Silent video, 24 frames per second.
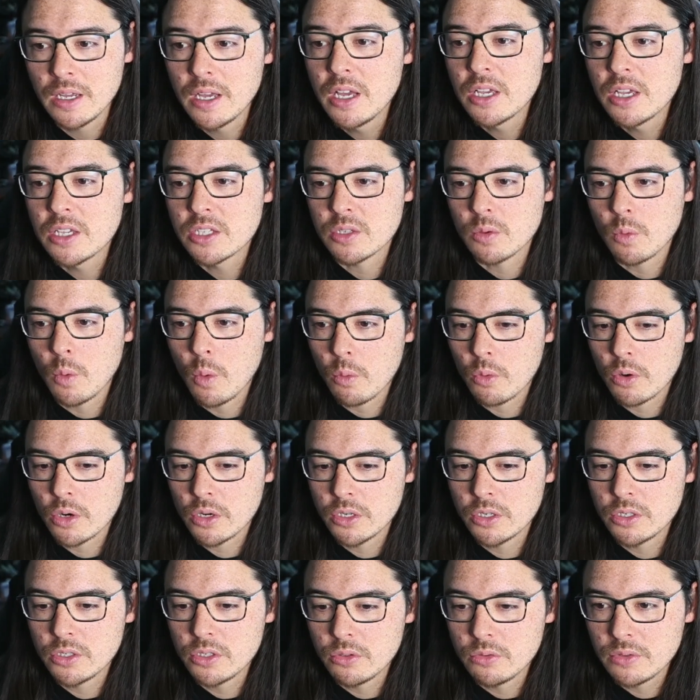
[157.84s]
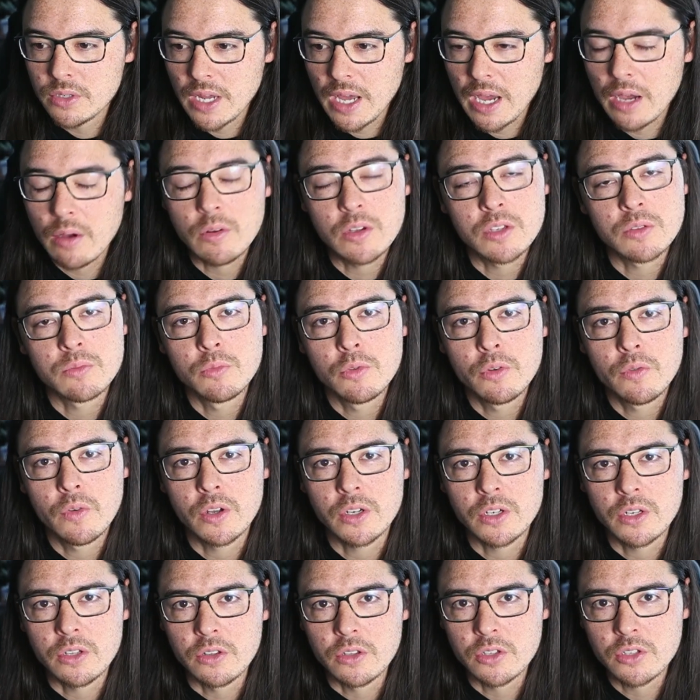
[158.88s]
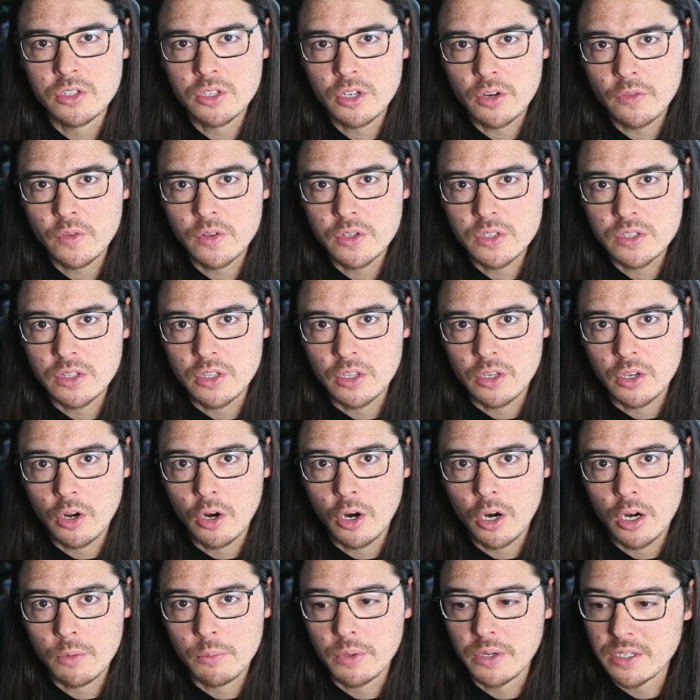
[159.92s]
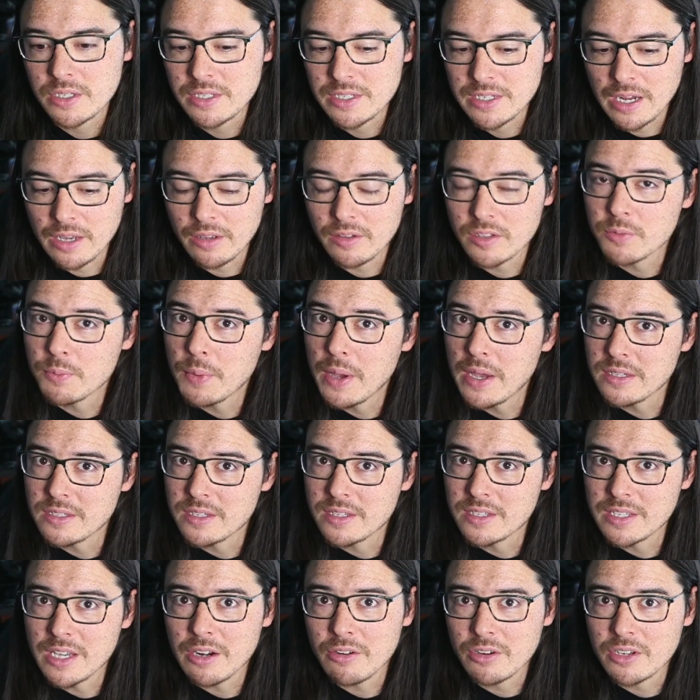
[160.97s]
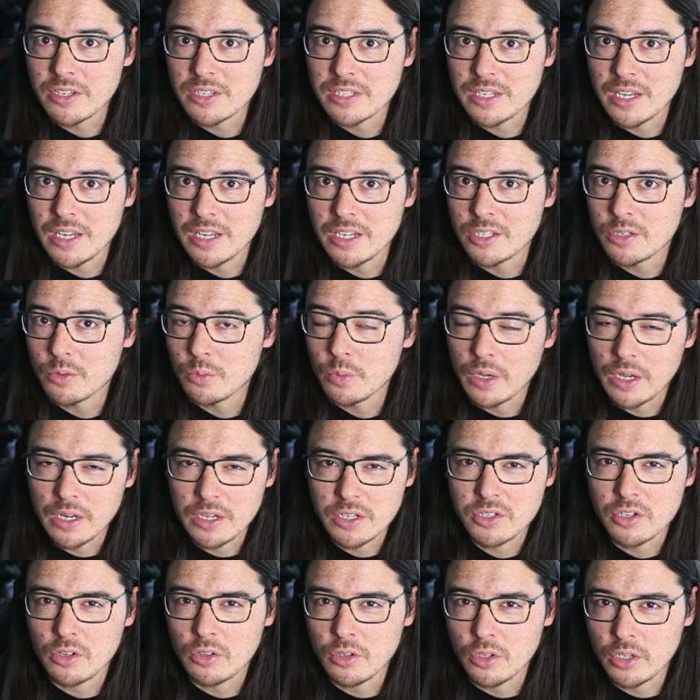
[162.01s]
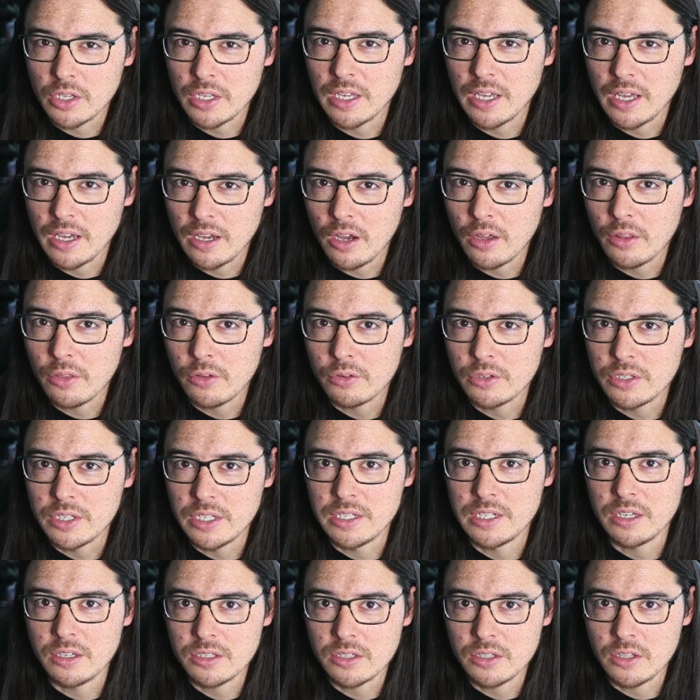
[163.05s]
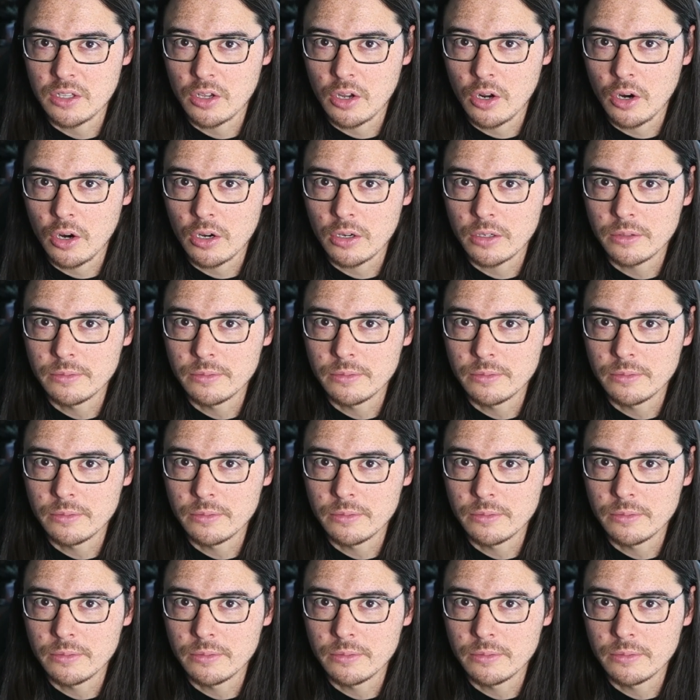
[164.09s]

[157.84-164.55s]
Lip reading: So what we're going to do now is move on to the surface of the card, because now it's past the centering stage, we got to start looking at other details of the card.